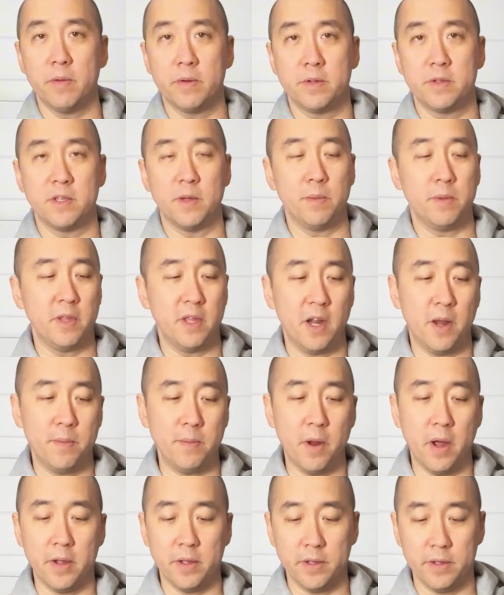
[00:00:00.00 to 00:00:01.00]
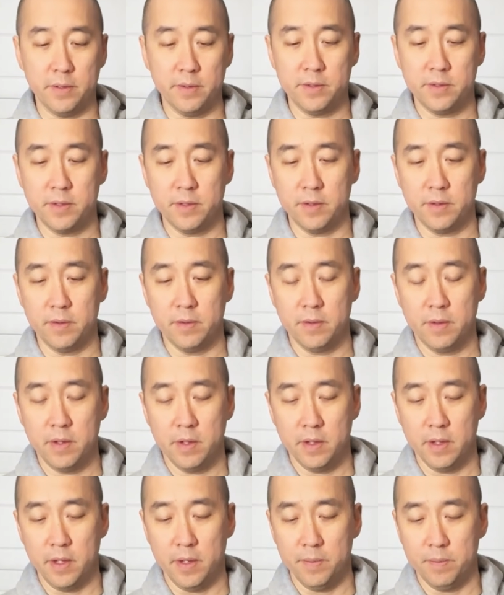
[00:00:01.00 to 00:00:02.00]
is something that I'm not used to.
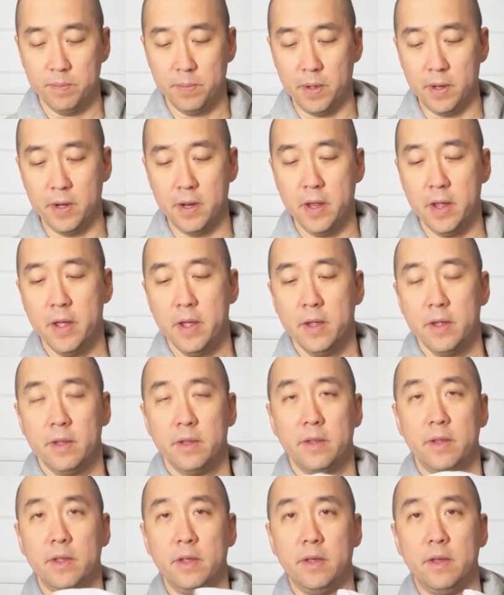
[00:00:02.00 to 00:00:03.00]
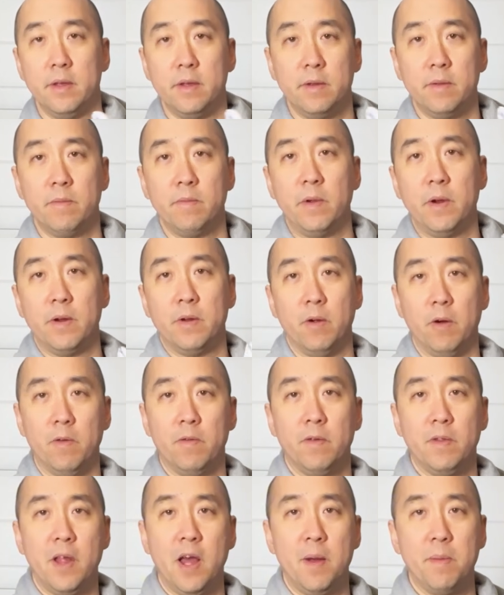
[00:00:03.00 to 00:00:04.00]
But the weird
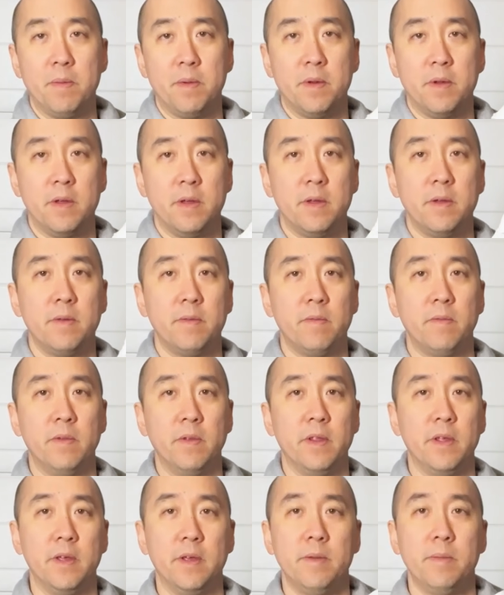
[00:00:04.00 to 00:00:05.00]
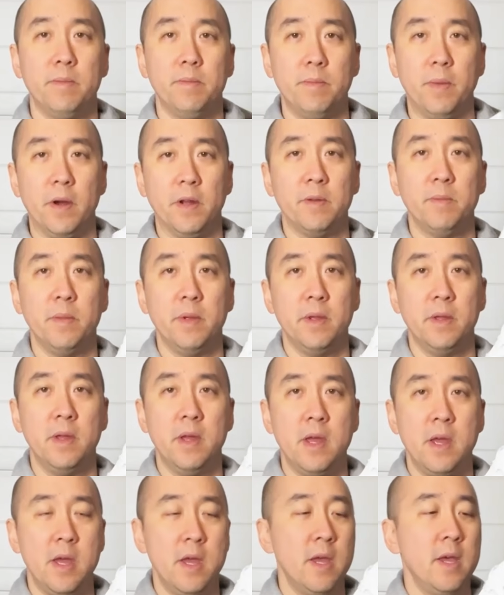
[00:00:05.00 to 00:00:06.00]
overlap really bugged me.
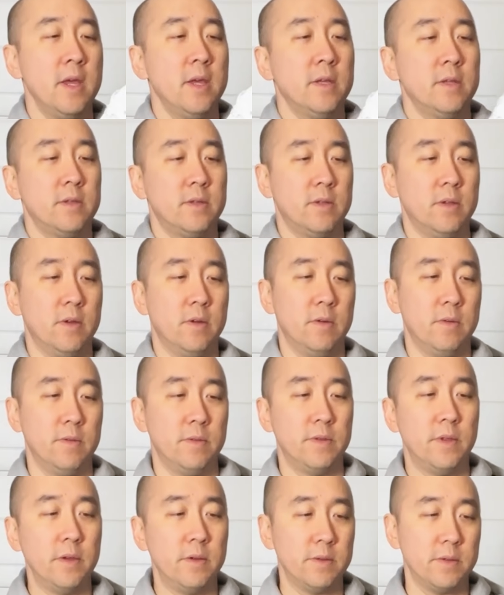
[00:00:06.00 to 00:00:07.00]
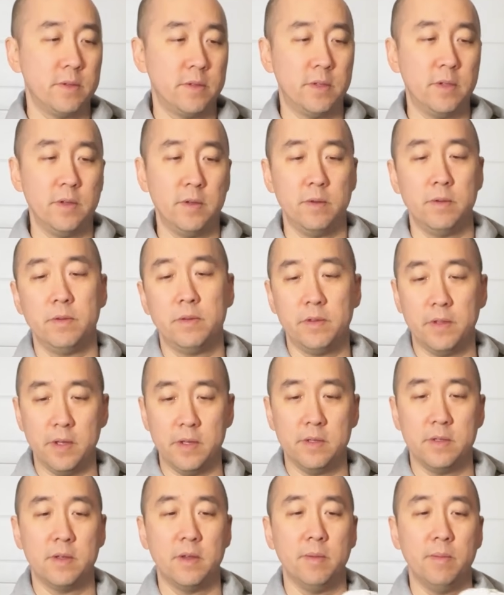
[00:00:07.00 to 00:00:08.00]
So those two
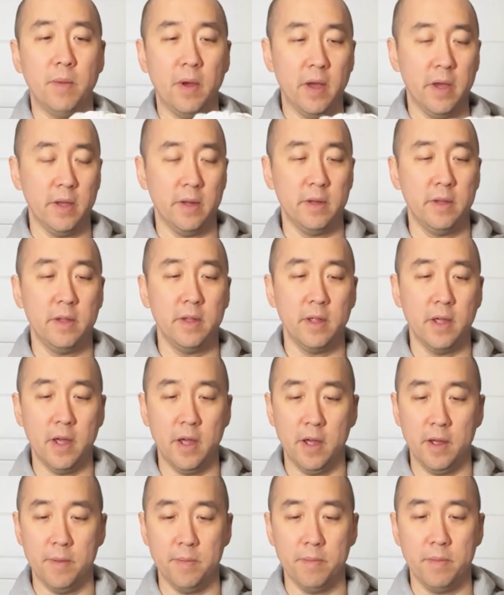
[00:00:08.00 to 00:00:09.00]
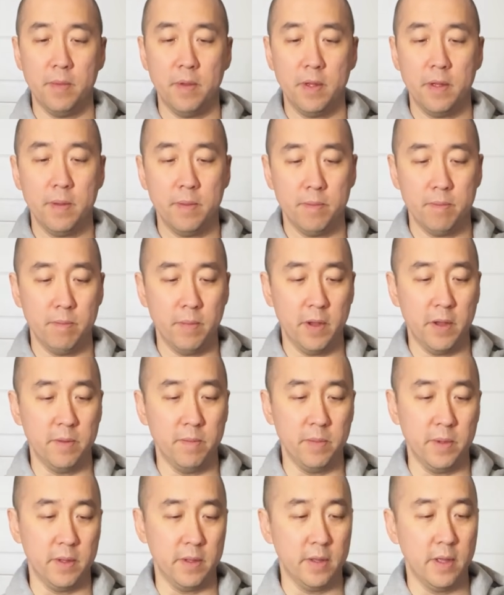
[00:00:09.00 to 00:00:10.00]
things combined made
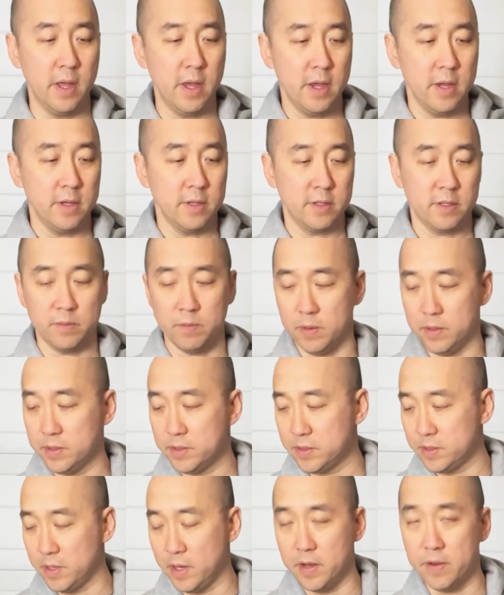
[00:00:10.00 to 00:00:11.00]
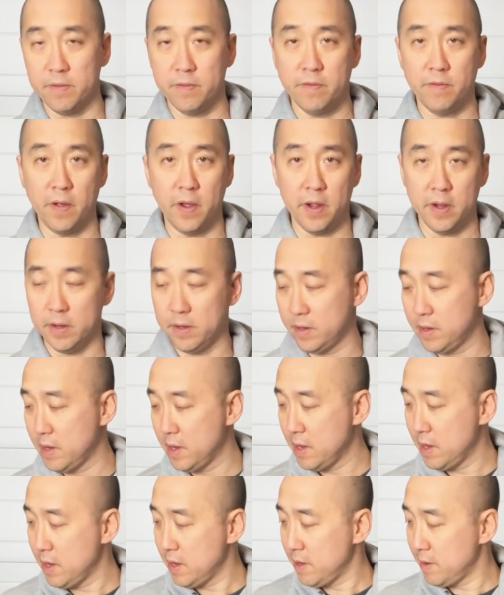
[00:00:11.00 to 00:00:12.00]
me switch and find
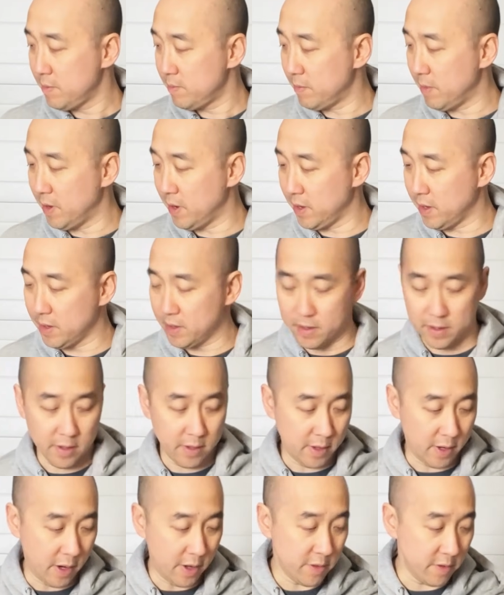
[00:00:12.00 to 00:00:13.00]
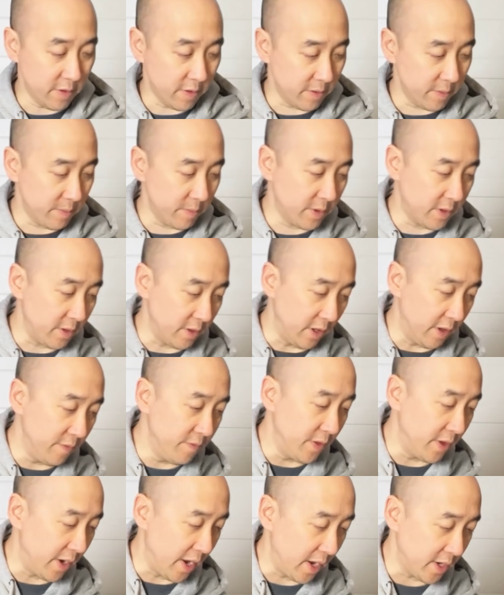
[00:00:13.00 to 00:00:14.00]
my other glove
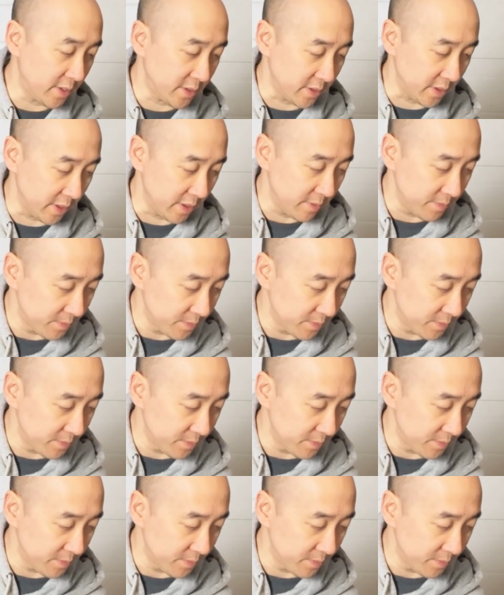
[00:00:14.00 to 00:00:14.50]
that I actually